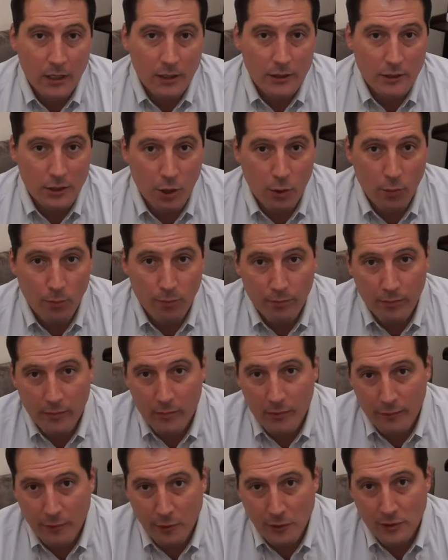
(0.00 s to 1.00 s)
So
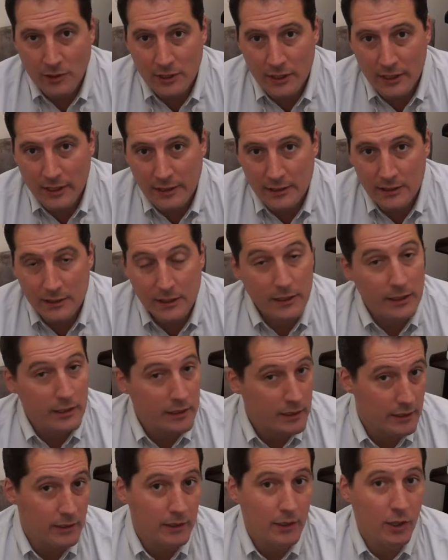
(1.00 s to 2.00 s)
the first things that you
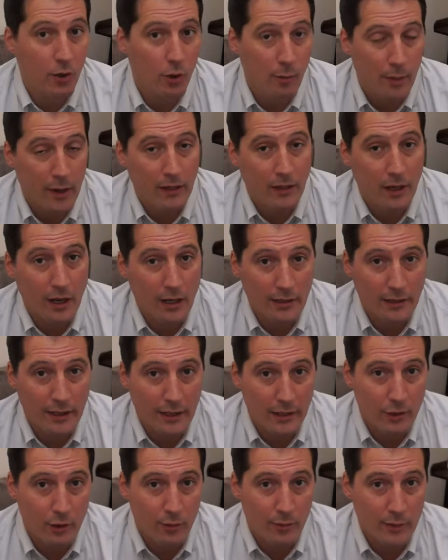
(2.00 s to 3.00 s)
need to know about
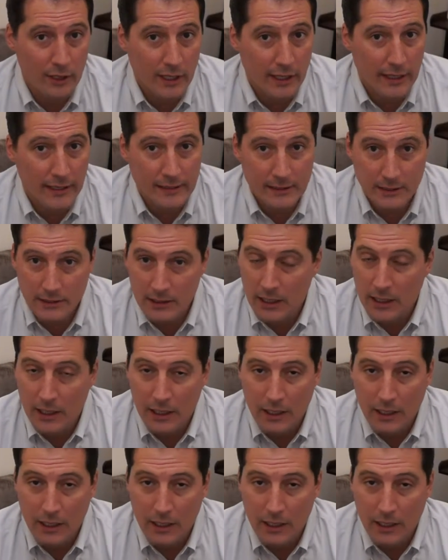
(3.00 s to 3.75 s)
contact dermatitis: